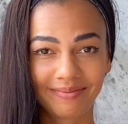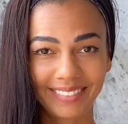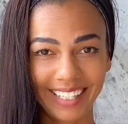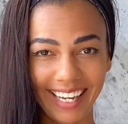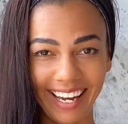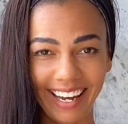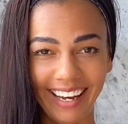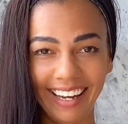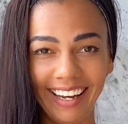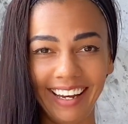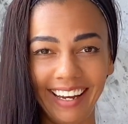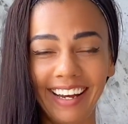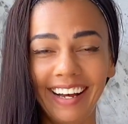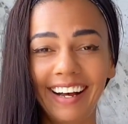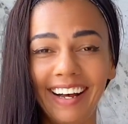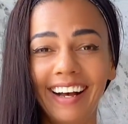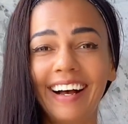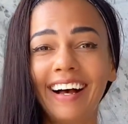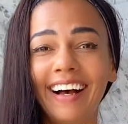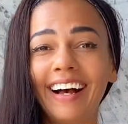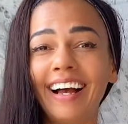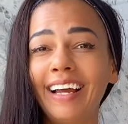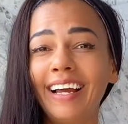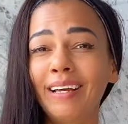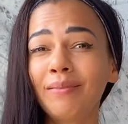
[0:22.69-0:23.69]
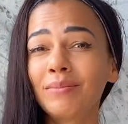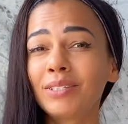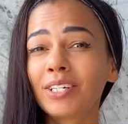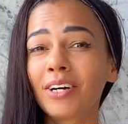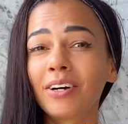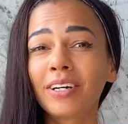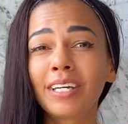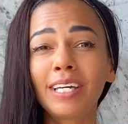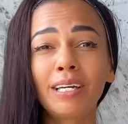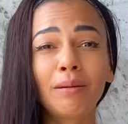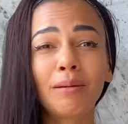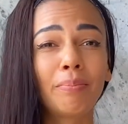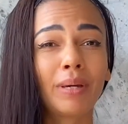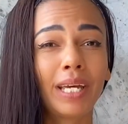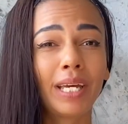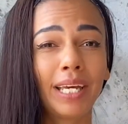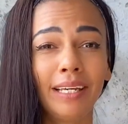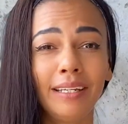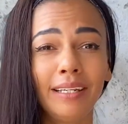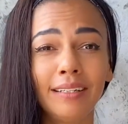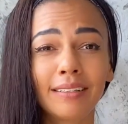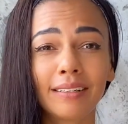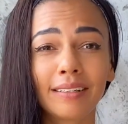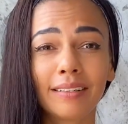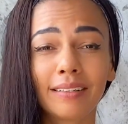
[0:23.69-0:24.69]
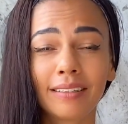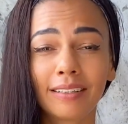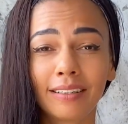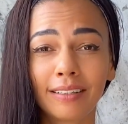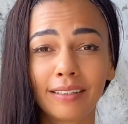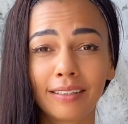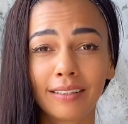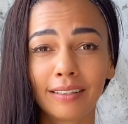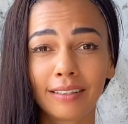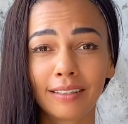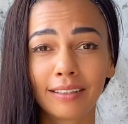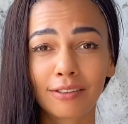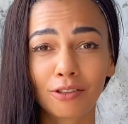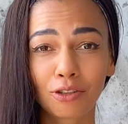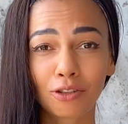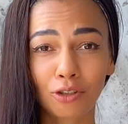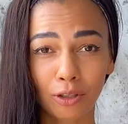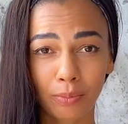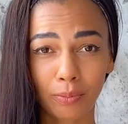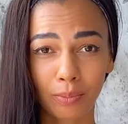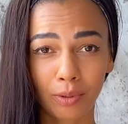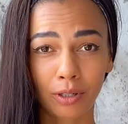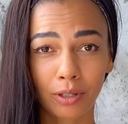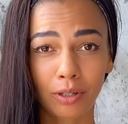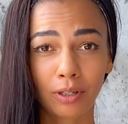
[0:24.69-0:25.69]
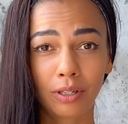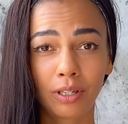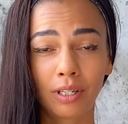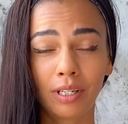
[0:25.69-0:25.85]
Okay? I am talking paint stripper